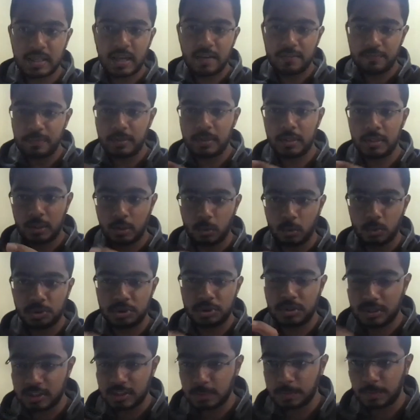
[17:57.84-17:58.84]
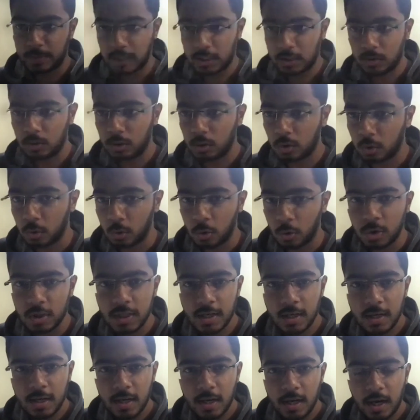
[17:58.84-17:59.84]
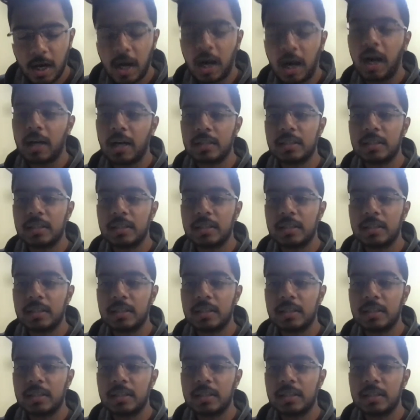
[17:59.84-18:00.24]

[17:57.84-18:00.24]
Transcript: have been used in this particular code, are